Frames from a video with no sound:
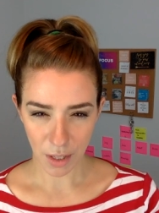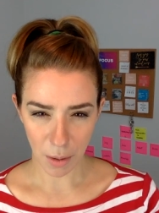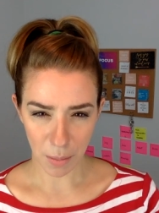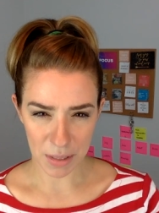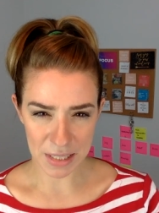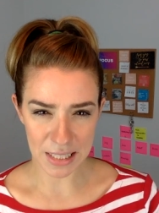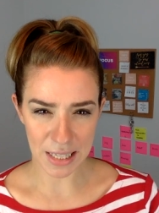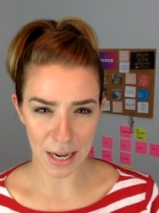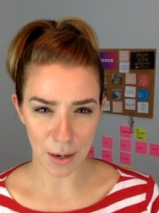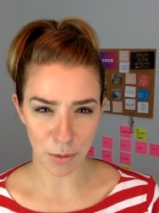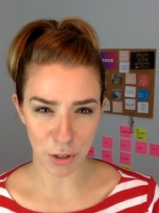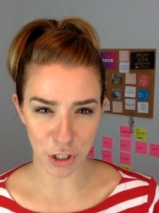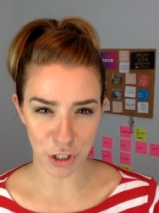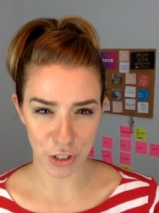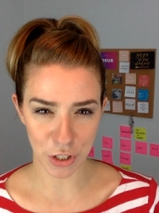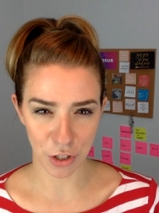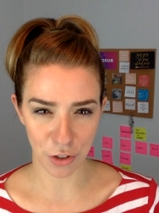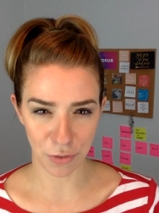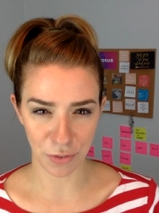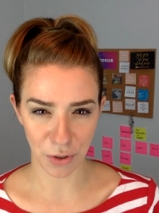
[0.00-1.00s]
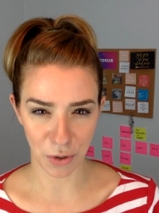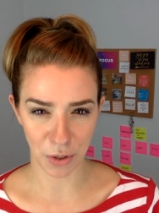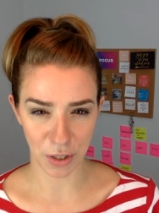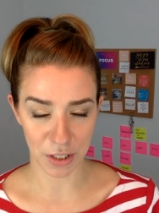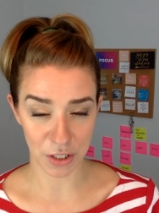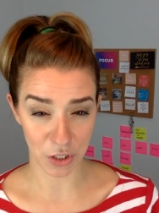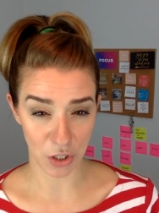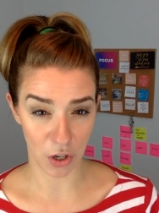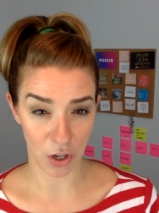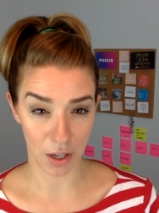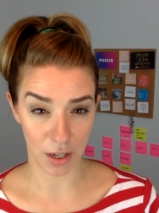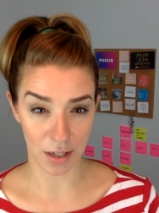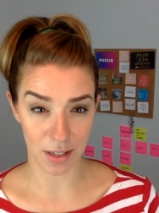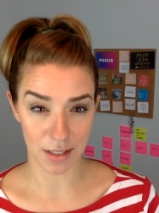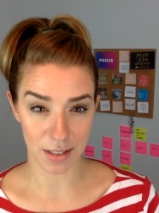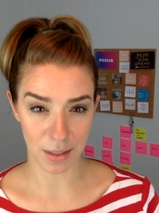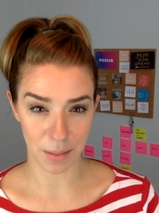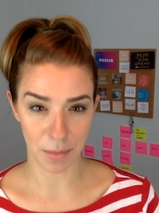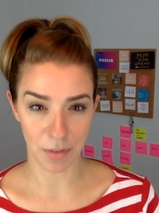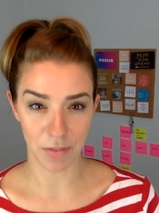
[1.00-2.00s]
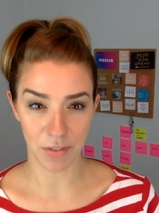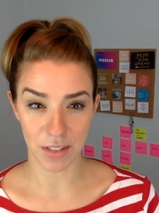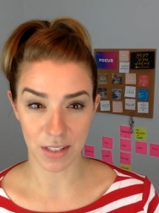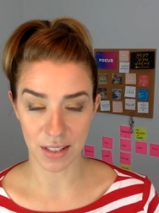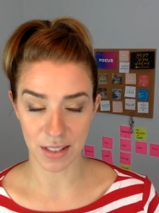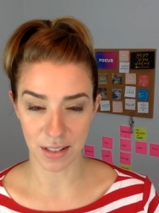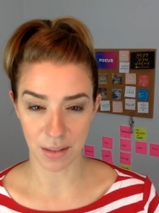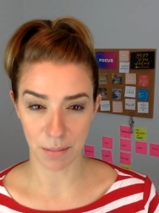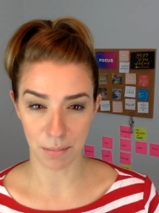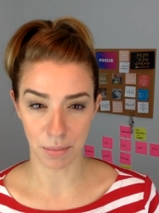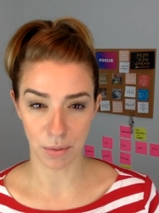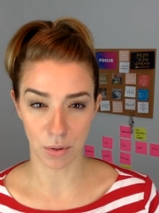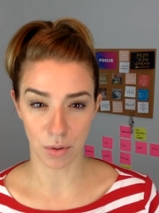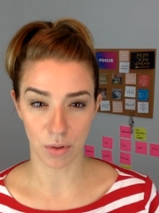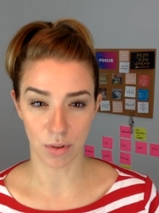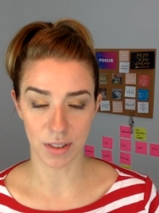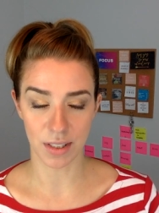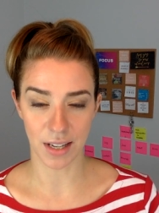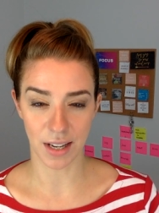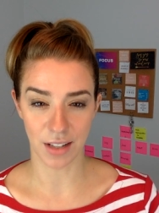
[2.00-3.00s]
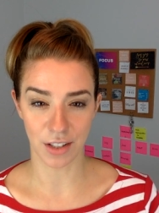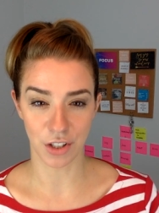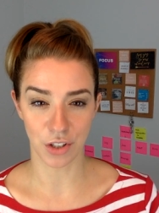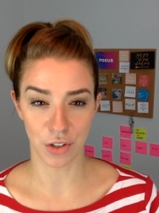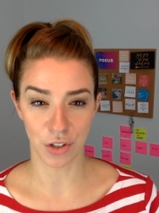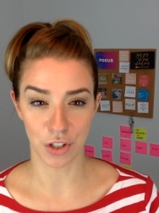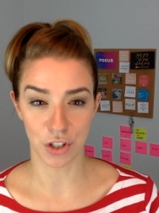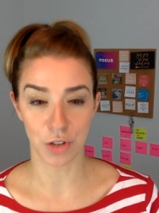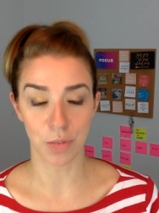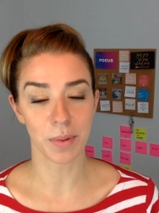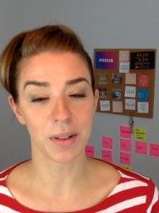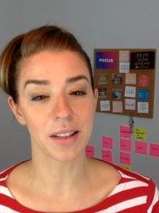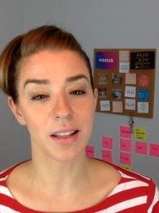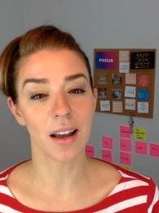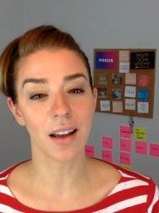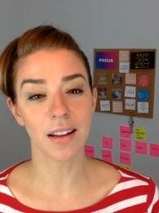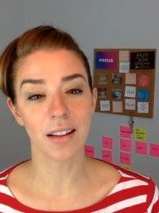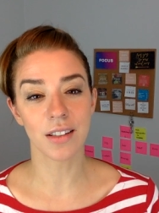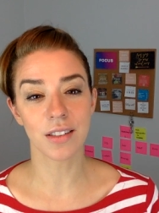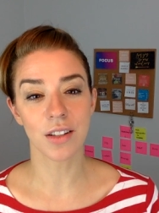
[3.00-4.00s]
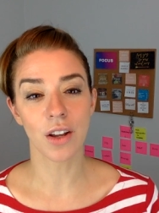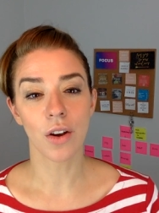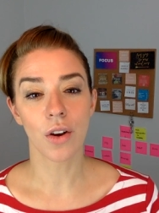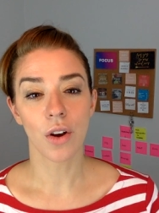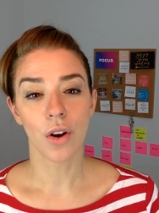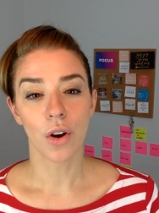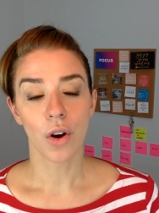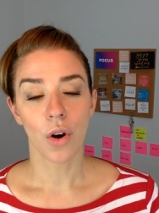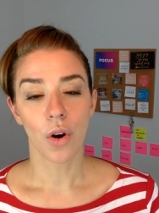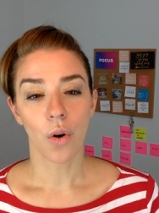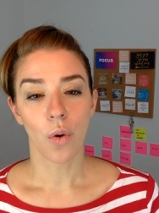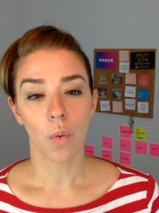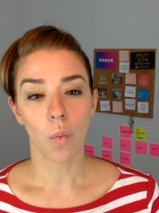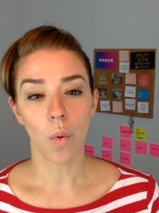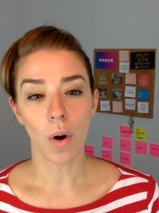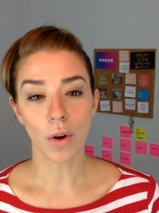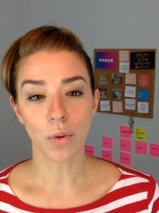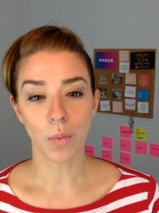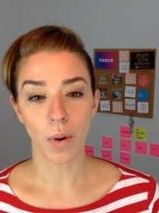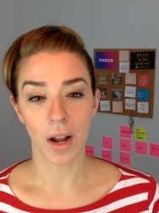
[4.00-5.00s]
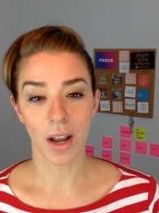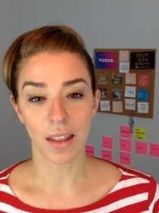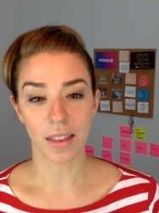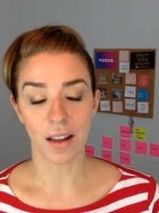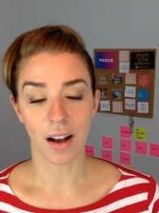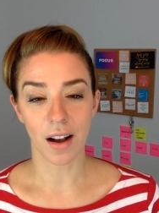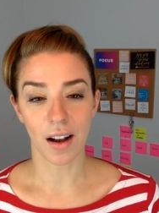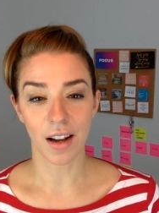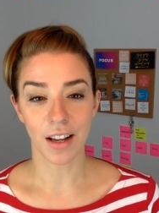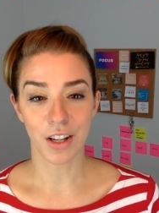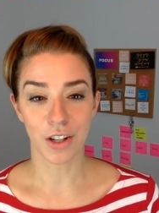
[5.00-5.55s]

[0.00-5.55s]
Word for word: But today we're just going to focus on some of the simple tasks you can do. But that is one way that I